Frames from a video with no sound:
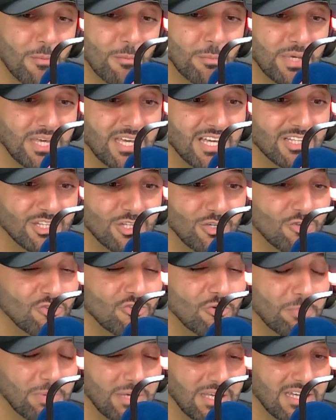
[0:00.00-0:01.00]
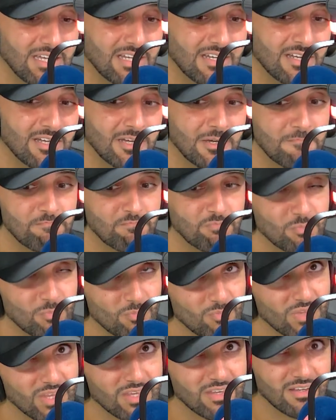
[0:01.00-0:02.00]
being the European
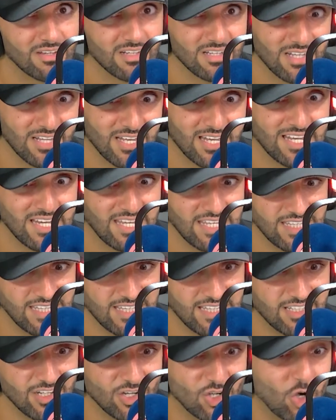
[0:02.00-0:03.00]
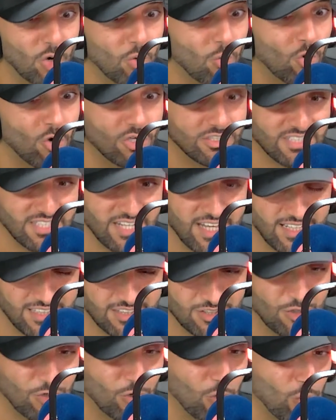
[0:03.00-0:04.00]
league
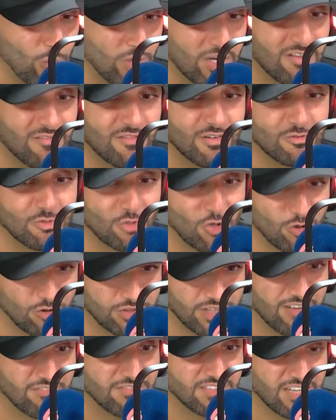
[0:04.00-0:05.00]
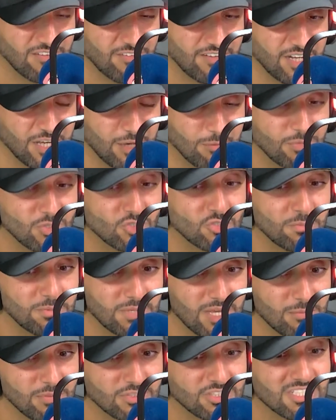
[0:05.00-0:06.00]
coordinator or whatever role they've given him, to
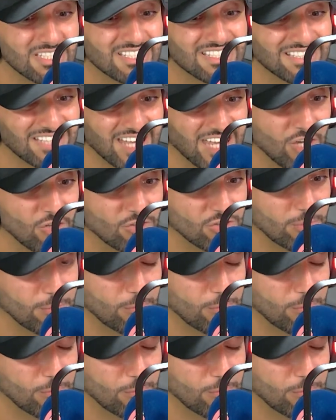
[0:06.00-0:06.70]
be able to stay on the